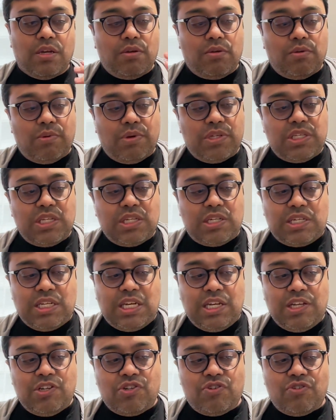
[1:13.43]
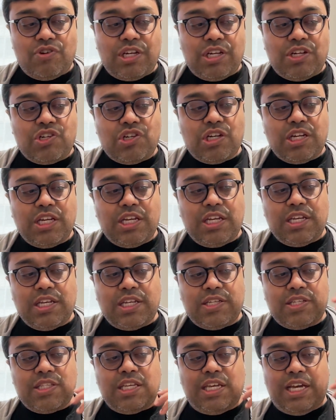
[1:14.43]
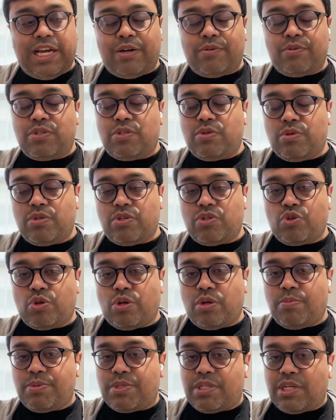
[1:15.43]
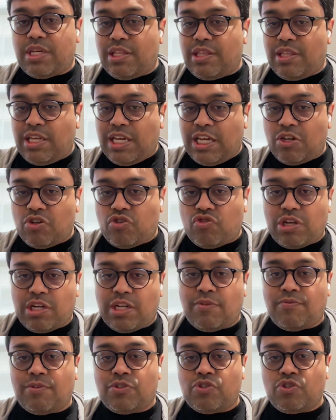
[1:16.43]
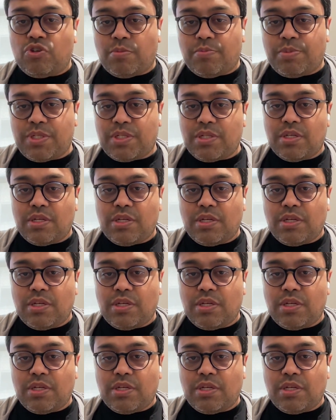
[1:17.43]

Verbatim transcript: what's at danger initially is the outsourced jobs and the entry level jobs,